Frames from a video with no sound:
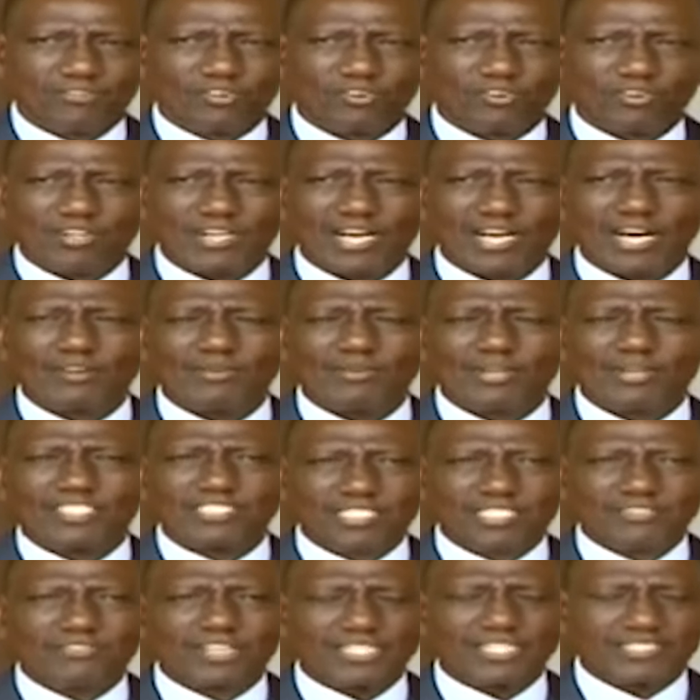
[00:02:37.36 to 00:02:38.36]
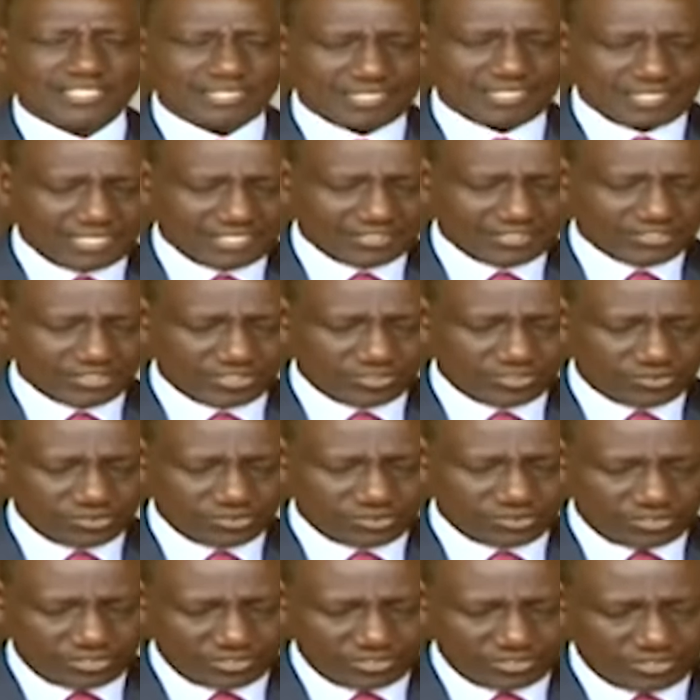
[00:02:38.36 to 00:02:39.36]
for our TVET
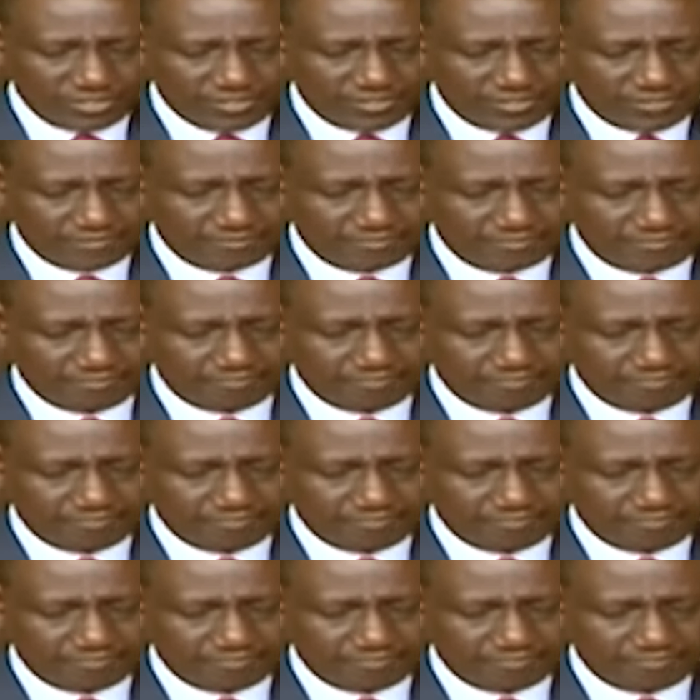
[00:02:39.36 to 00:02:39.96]
institutions.